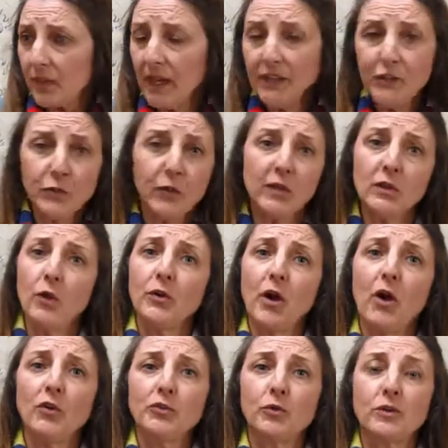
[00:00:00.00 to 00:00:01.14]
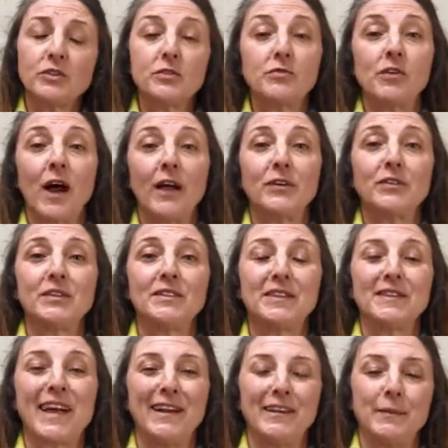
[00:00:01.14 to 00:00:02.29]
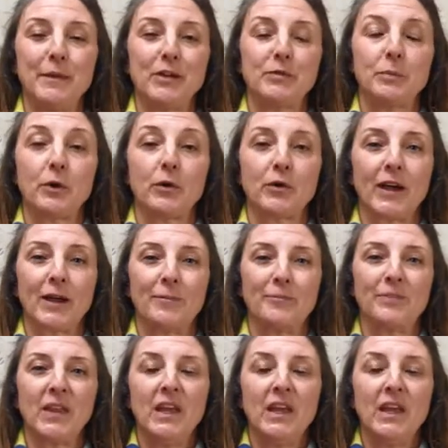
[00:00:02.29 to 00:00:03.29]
and you can load all sorts of files into the LMS program.